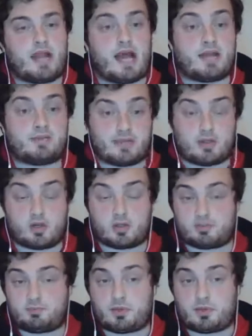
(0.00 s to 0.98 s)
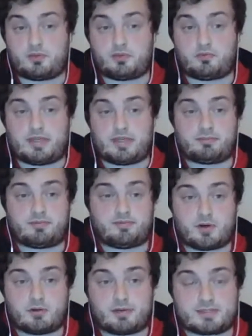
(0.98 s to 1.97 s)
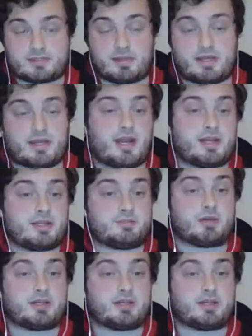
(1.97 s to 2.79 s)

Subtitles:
And they got a good point the week before against Man United,